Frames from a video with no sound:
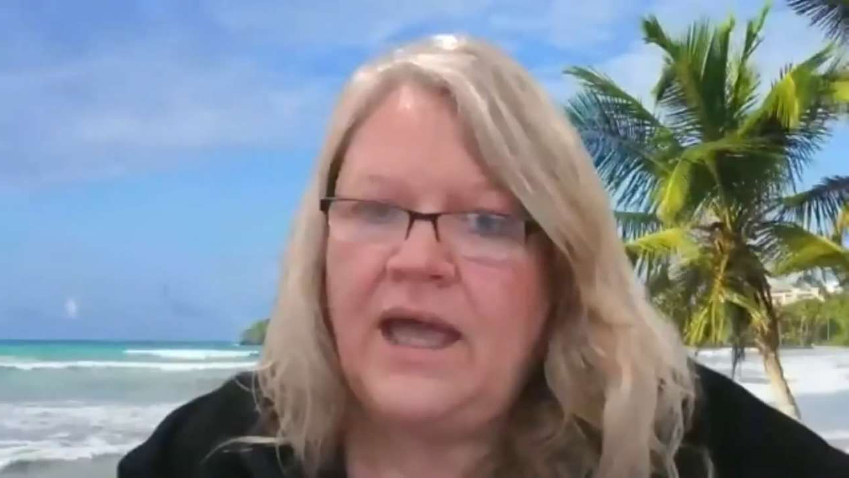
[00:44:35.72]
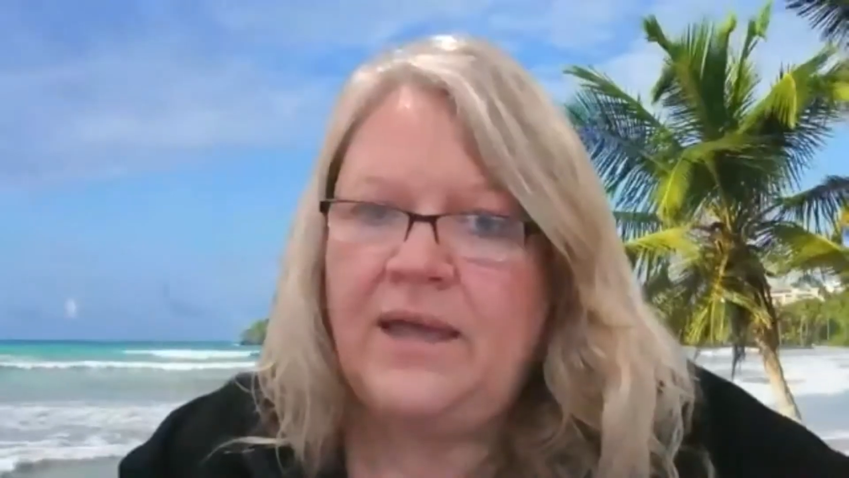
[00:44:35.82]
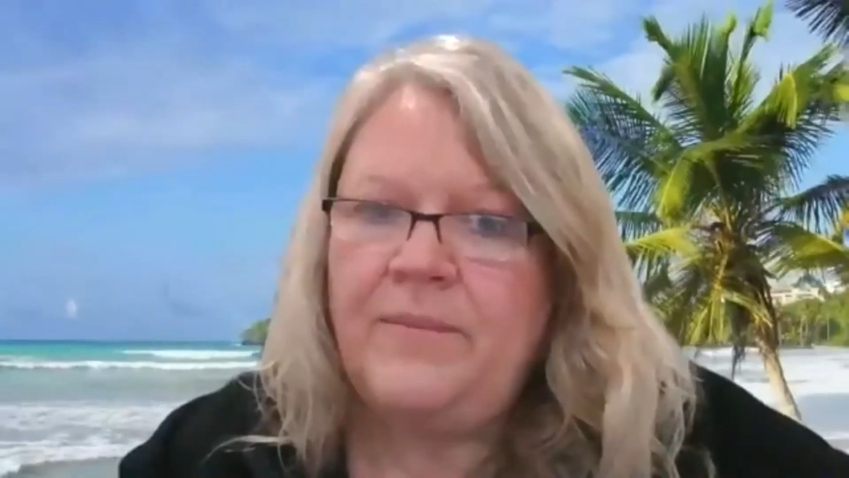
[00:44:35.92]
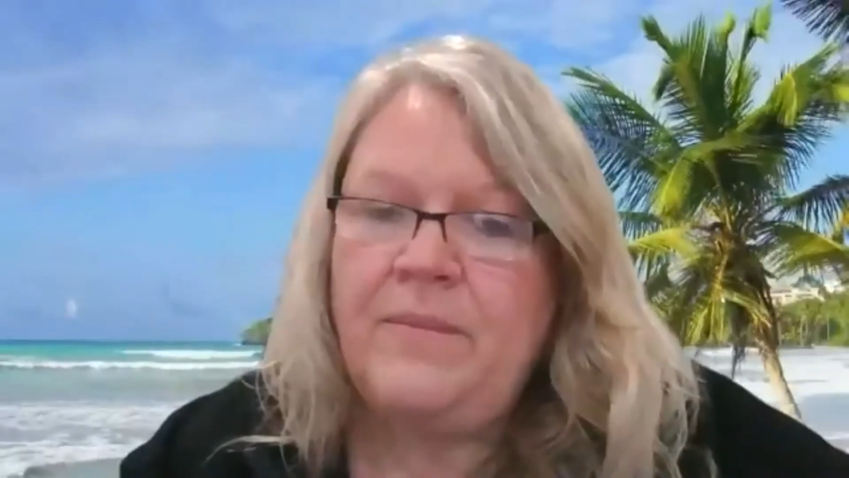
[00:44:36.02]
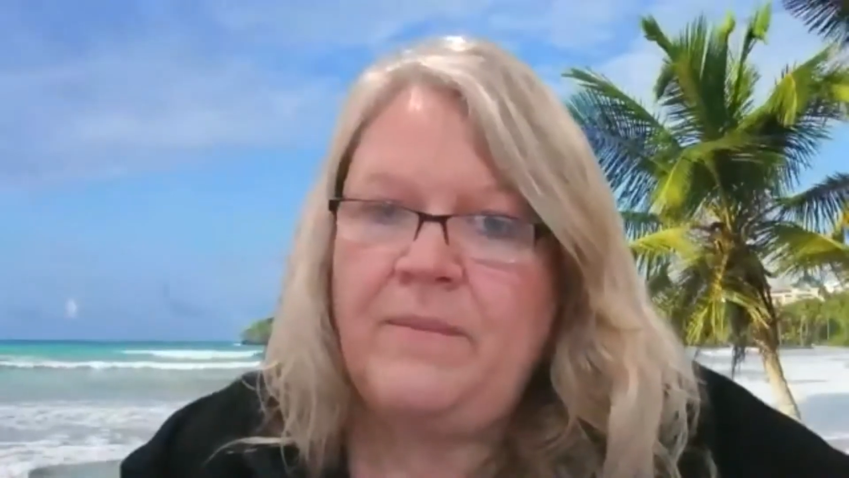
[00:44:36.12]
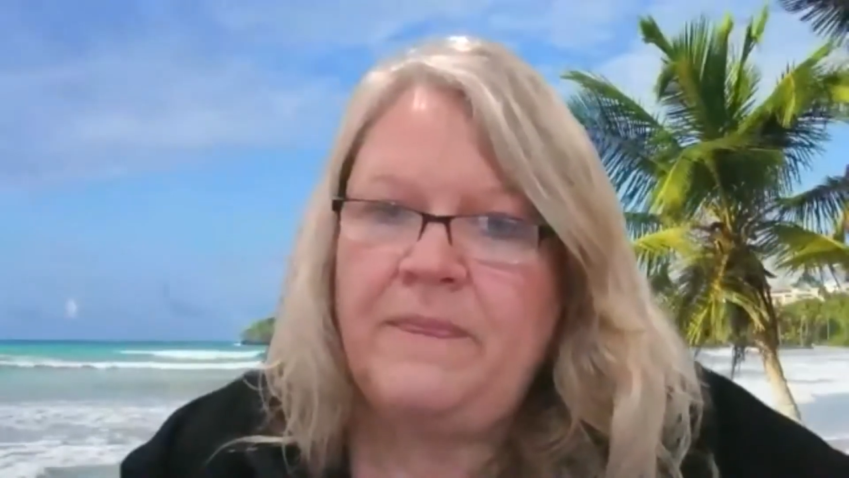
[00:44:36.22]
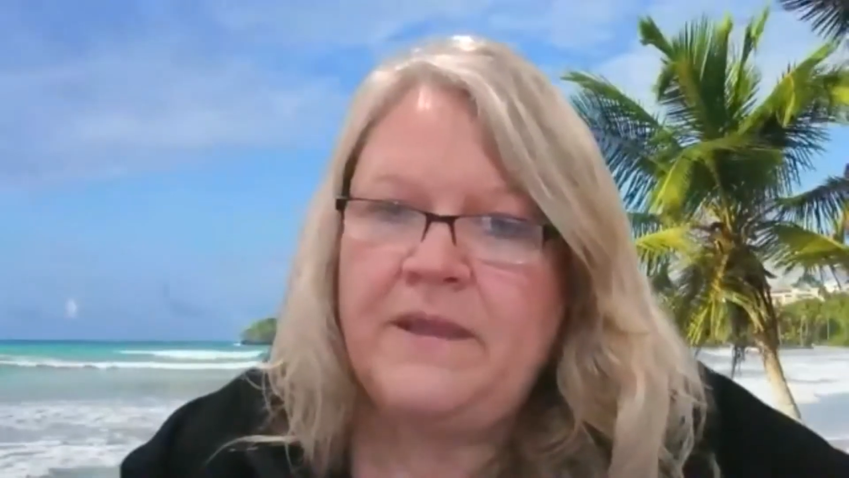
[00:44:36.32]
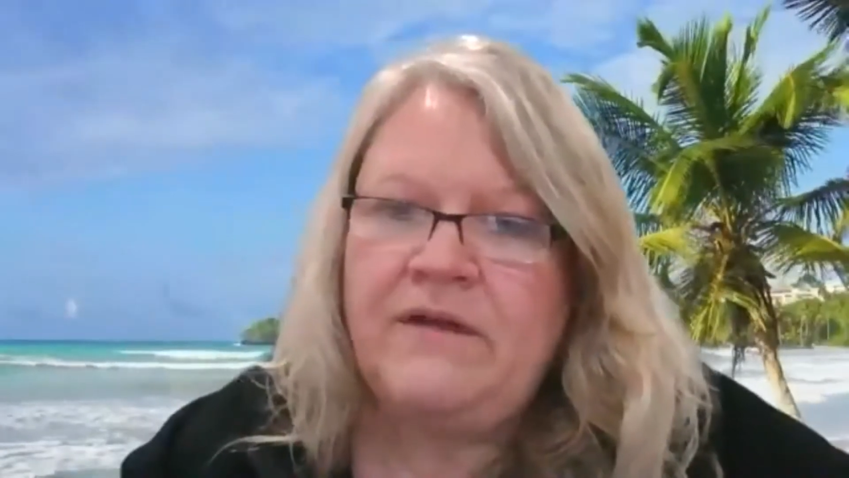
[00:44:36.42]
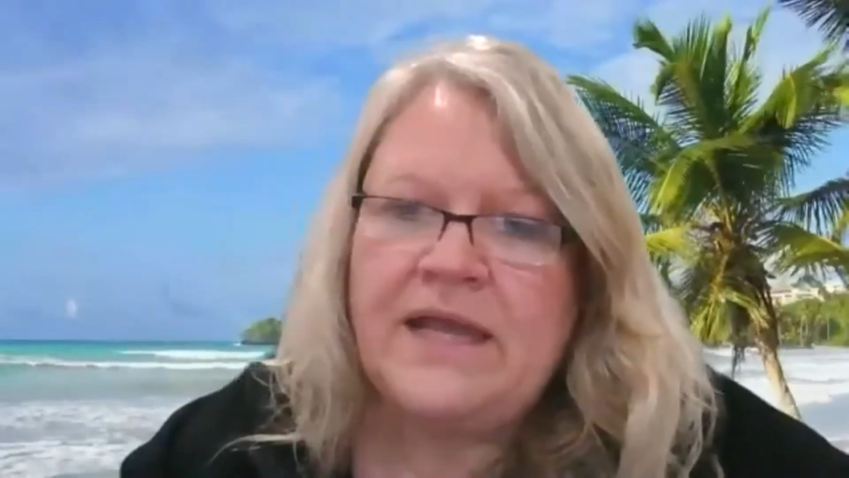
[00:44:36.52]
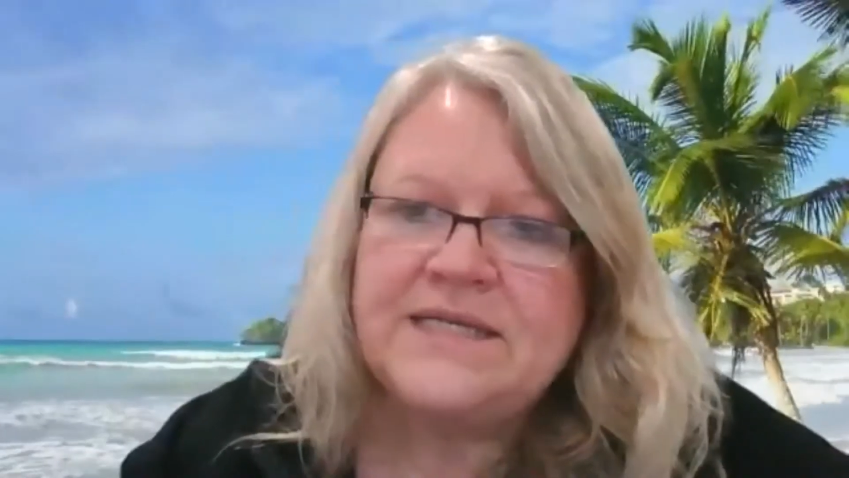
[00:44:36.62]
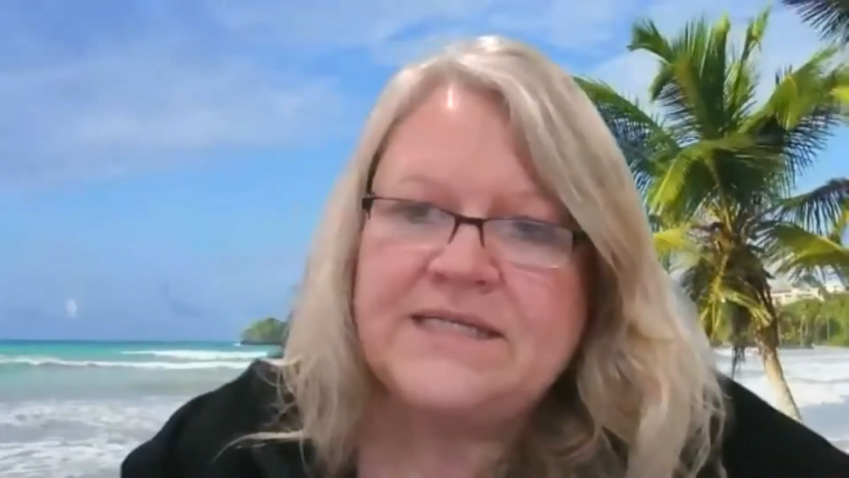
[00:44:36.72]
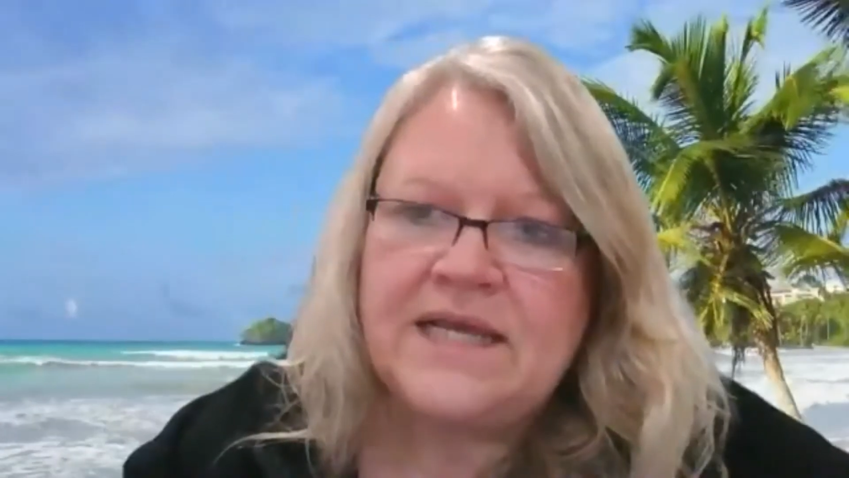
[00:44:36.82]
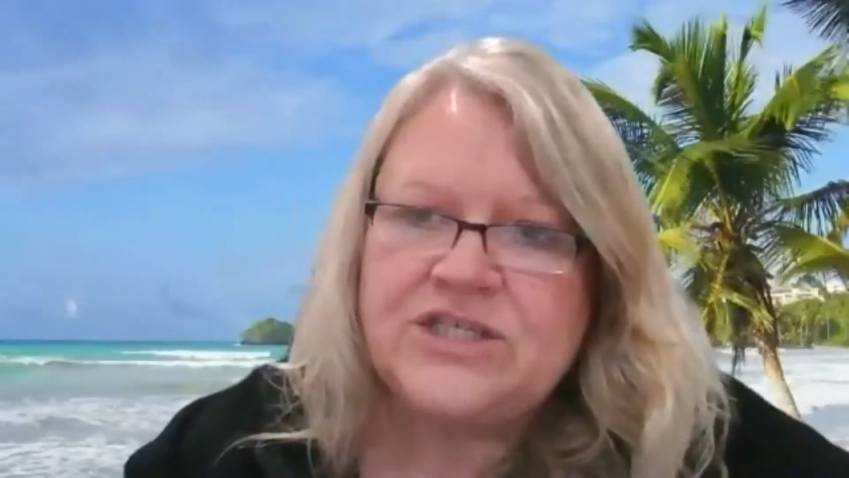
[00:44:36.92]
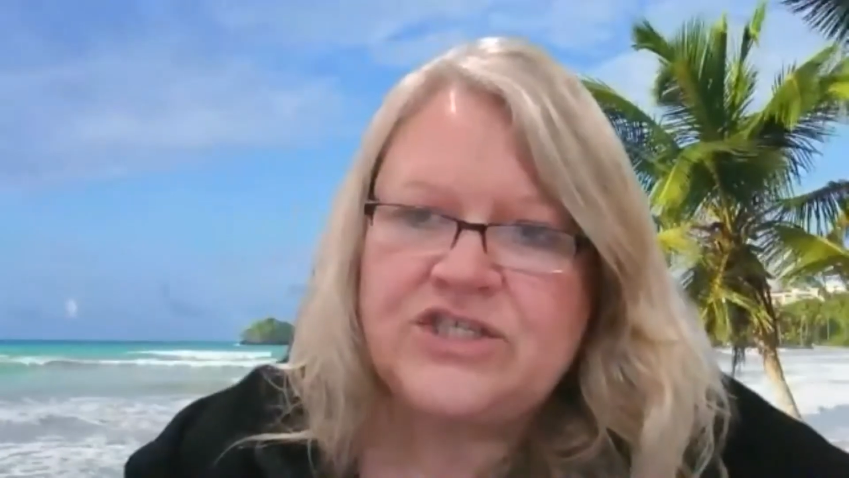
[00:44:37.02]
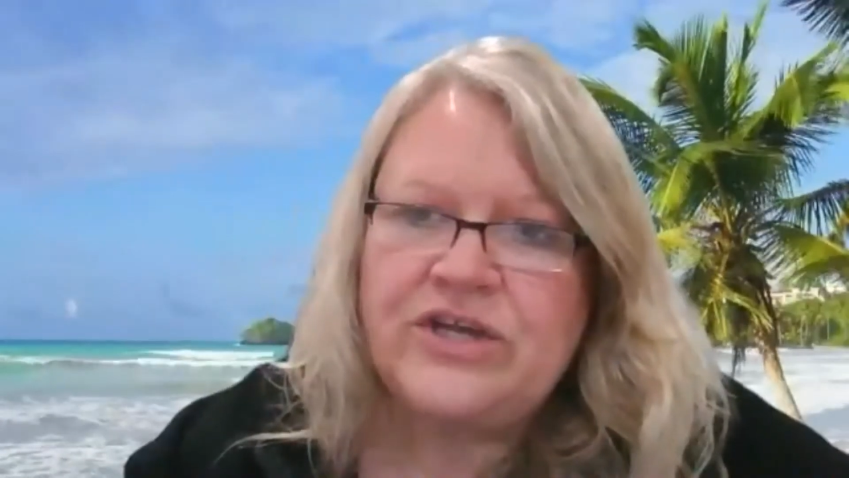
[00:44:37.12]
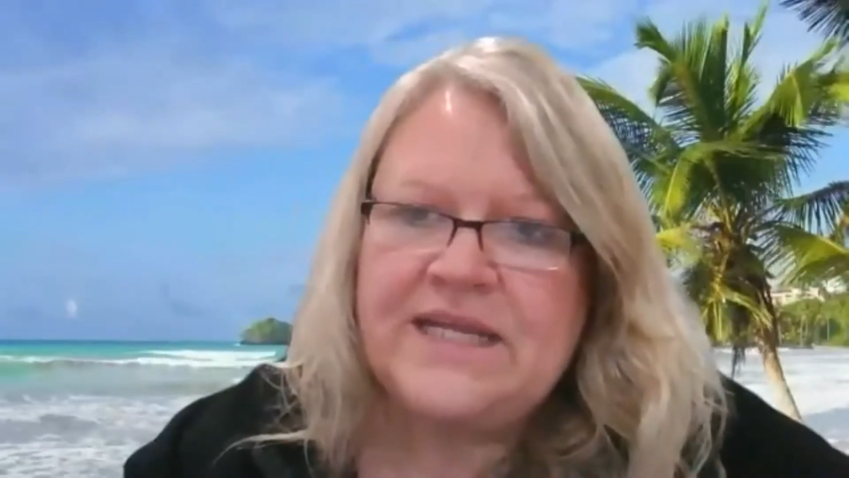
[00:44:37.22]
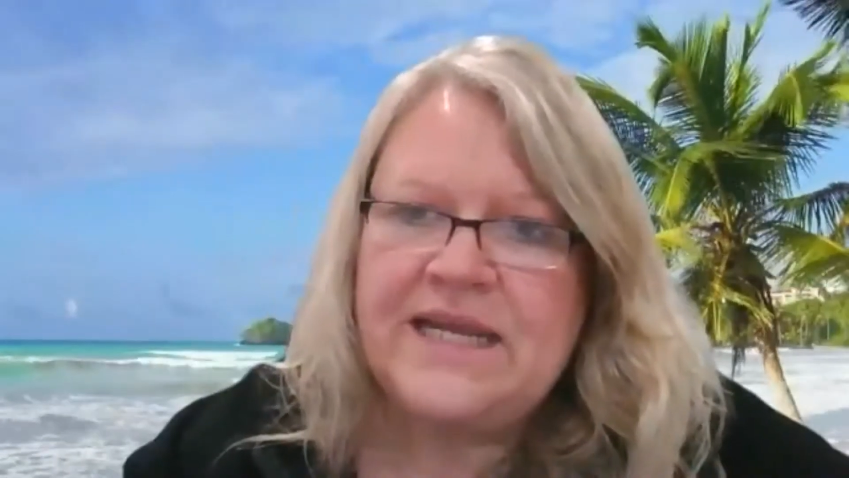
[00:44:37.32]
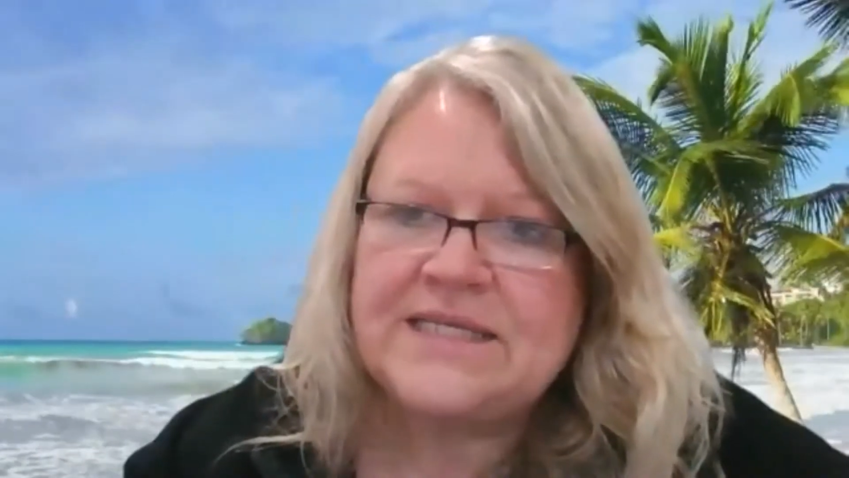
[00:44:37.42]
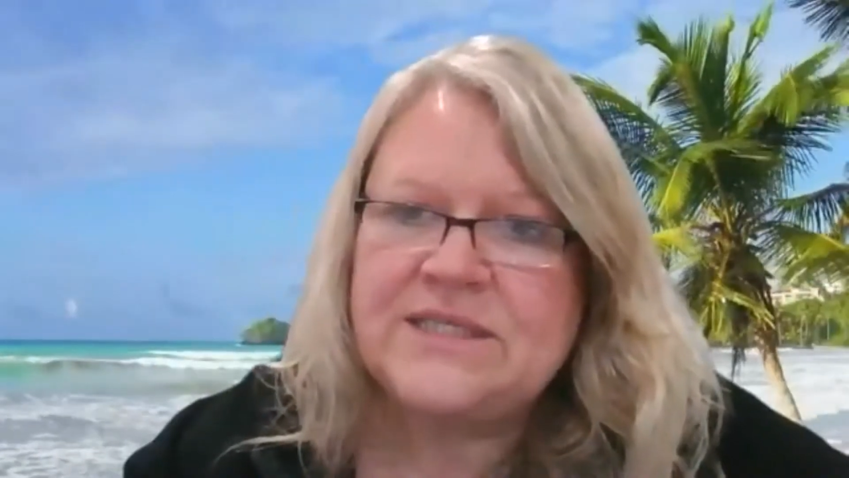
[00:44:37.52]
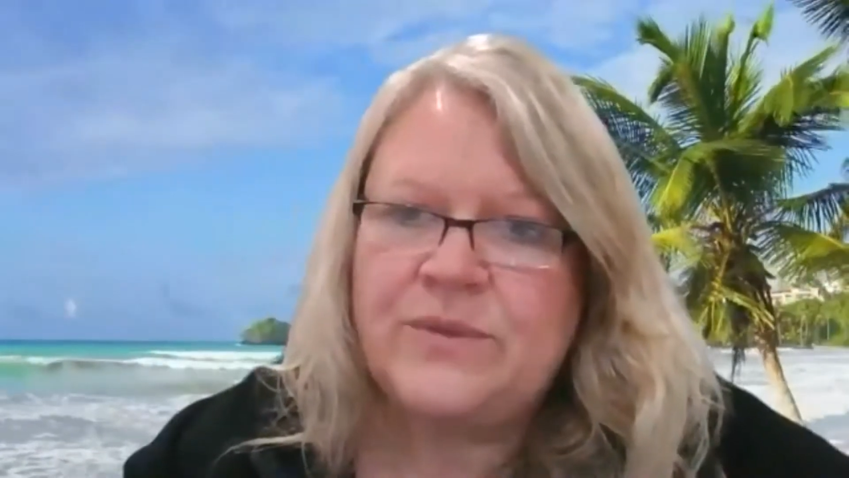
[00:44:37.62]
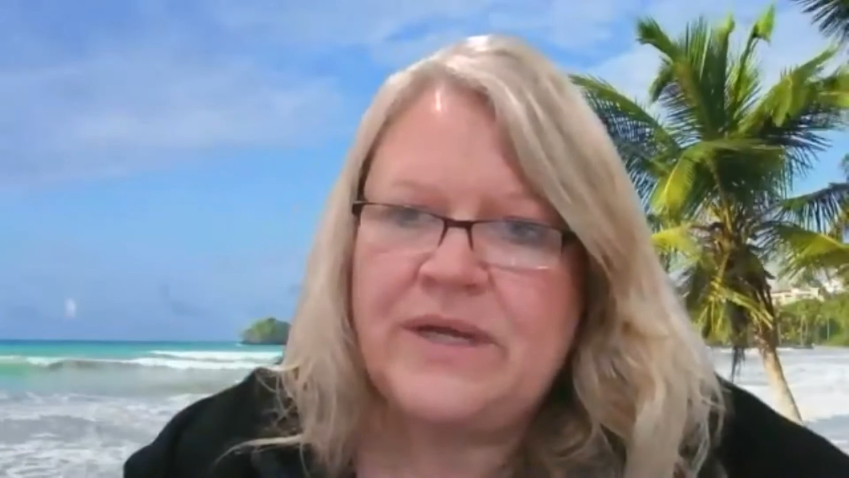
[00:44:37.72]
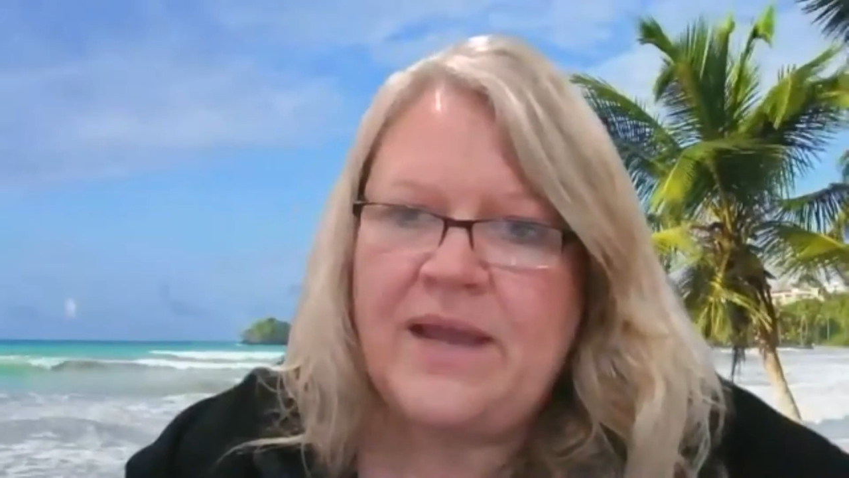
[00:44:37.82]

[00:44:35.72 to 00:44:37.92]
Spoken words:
you kind of touched on the next one.